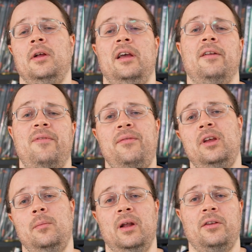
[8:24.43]
in
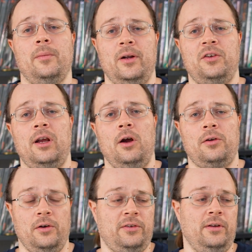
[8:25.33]
15 minutes a bunch of
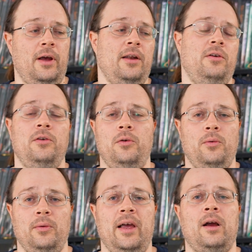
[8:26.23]
characters and do
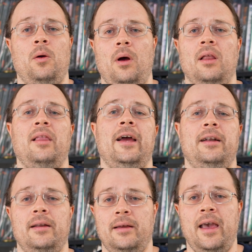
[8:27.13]
like a light
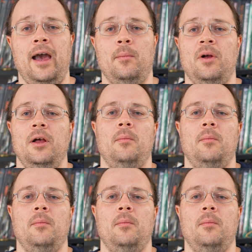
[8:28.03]
game.